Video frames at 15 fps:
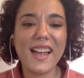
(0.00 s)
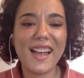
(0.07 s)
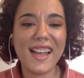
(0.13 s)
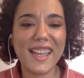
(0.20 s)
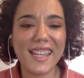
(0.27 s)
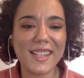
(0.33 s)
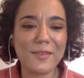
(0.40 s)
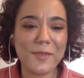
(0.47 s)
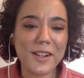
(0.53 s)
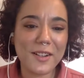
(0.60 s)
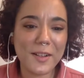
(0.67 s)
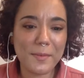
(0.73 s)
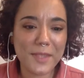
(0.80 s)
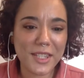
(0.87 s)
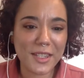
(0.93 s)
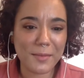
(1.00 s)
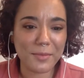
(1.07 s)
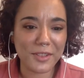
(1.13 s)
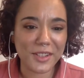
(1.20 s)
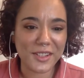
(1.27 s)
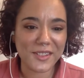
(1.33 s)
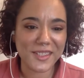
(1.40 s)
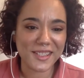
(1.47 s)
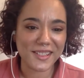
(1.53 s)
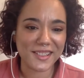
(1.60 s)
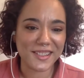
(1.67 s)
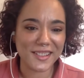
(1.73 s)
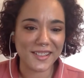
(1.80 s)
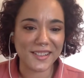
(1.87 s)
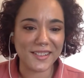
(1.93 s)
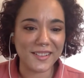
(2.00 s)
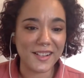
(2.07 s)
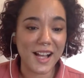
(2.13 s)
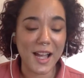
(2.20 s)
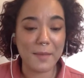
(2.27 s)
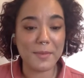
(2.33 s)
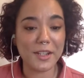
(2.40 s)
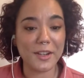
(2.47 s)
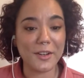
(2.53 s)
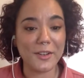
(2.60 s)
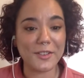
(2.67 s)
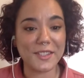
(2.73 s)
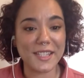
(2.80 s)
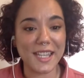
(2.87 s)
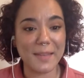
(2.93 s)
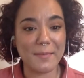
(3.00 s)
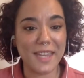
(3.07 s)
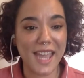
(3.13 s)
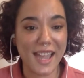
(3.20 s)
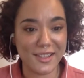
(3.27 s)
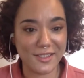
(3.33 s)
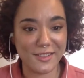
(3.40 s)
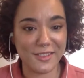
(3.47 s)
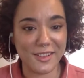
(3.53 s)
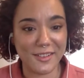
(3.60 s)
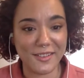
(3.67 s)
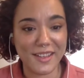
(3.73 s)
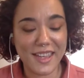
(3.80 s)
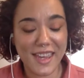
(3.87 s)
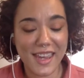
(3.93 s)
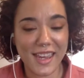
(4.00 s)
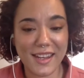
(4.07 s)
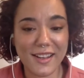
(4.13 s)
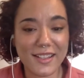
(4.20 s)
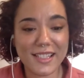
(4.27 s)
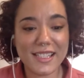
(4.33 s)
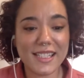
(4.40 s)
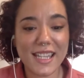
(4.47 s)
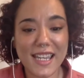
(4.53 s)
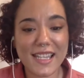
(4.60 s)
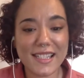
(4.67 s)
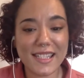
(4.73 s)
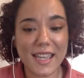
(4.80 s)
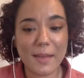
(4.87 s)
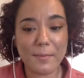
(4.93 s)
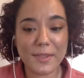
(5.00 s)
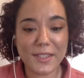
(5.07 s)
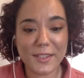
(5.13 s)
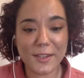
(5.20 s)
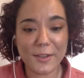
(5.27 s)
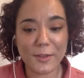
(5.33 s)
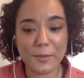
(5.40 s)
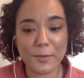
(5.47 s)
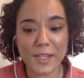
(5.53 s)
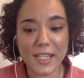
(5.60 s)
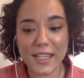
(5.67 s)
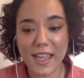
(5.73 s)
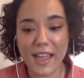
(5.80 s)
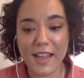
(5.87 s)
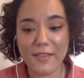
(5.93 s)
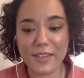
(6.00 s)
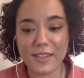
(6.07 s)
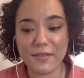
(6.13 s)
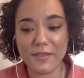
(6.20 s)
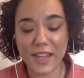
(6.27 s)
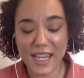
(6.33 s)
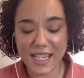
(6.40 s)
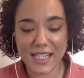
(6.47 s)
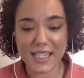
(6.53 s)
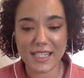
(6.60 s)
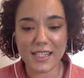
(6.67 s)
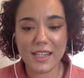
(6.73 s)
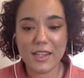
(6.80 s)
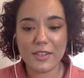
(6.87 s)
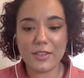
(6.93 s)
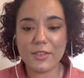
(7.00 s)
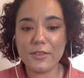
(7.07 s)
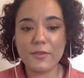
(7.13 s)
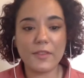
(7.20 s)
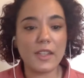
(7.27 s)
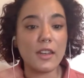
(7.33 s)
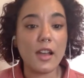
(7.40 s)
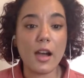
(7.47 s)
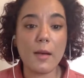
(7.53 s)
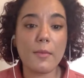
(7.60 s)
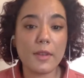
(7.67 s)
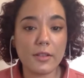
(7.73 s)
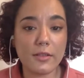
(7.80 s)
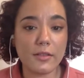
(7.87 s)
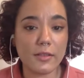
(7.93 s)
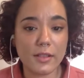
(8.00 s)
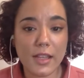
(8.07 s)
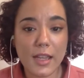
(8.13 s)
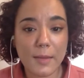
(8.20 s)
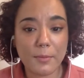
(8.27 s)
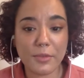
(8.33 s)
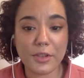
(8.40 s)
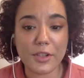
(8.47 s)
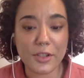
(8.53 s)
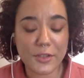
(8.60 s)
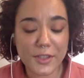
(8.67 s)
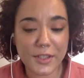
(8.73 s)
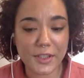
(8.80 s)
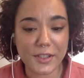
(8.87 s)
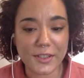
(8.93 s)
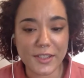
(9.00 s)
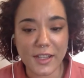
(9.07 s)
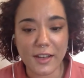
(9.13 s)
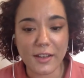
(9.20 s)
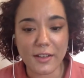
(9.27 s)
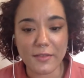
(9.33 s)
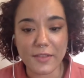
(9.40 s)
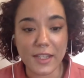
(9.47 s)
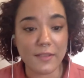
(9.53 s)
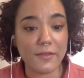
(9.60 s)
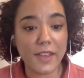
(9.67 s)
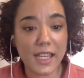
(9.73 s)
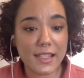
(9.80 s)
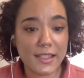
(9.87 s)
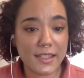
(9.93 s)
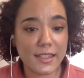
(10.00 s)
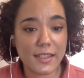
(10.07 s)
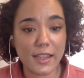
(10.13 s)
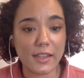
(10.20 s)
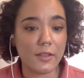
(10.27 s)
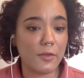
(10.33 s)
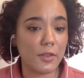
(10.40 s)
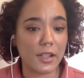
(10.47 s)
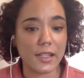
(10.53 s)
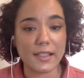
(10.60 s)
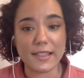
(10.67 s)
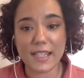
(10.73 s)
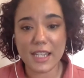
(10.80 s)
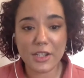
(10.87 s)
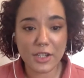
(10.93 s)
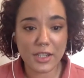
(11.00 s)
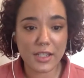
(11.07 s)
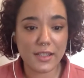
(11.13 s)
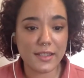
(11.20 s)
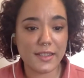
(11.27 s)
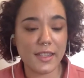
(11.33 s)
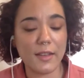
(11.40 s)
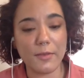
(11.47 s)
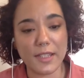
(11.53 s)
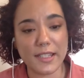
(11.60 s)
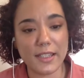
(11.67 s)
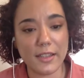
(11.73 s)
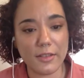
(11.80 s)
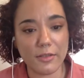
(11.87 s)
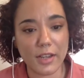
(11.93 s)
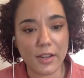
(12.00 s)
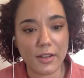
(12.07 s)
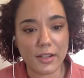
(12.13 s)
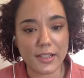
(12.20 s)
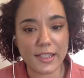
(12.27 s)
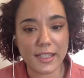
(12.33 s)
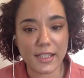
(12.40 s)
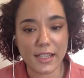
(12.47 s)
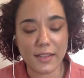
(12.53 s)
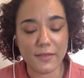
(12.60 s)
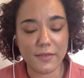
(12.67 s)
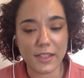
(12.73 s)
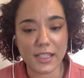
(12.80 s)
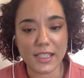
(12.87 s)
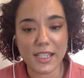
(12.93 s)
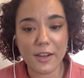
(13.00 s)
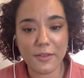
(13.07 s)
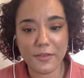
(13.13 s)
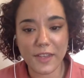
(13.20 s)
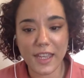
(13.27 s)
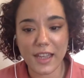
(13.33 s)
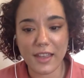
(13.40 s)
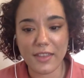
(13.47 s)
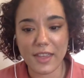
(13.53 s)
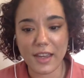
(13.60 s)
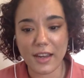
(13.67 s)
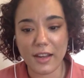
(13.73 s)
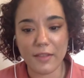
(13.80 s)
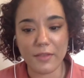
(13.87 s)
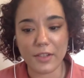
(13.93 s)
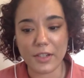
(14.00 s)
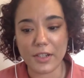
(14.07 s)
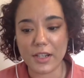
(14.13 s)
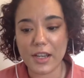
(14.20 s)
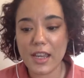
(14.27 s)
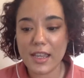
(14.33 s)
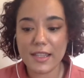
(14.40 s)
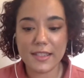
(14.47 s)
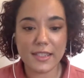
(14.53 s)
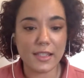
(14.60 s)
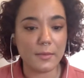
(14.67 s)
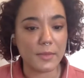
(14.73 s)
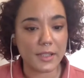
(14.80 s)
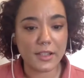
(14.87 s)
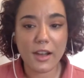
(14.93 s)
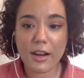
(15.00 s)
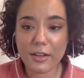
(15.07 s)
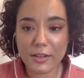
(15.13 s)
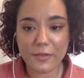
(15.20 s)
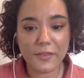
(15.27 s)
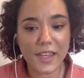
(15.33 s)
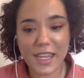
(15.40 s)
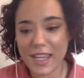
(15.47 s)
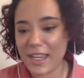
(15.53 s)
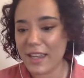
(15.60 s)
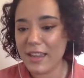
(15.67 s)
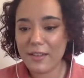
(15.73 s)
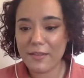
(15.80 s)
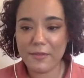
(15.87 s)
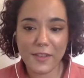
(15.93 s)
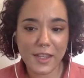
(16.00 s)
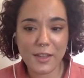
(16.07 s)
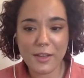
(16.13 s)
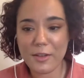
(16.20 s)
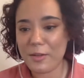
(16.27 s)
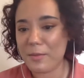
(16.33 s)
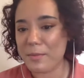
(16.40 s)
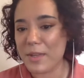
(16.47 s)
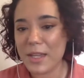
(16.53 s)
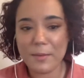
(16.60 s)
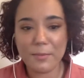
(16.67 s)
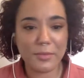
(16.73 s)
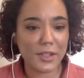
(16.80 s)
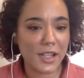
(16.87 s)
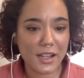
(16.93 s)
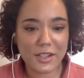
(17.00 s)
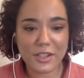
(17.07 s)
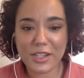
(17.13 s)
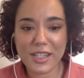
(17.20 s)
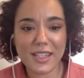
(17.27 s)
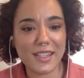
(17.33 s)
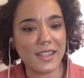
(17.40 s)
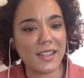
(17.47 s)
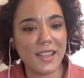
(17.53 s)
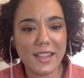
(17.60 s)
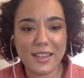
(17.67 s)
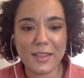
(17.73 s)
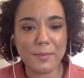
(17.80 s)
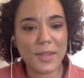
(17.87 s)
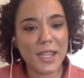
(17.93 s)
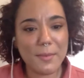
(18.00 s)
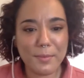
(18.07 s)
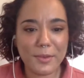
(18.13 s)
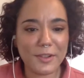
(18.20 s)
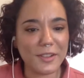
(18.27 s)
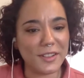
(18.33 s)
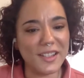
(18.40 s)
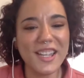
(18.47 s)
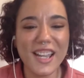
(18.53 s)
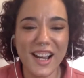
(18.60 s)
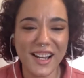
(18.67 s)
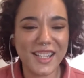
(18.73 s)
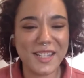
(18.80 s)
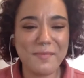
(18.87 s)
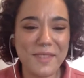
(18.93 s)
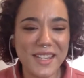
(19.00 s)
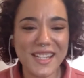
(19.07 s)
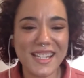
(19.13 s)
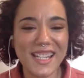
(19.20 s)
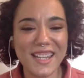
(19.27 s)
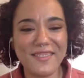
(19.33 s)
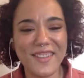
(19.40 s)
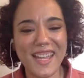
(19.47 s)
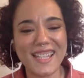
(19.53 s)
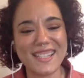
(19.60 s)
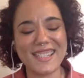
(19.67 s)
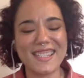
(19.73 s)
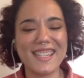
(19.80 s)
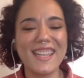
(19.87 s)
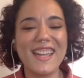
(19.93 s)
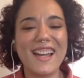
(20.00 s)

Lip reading: Hi, and welcome to the Producer's Circle. I'm your host, Gabe Castro. And on today's episode, we have invited two phenomenal producers of events and organizations that we see throughout our city of Philadelphia that cover cinematography, film, production, the people, our community events.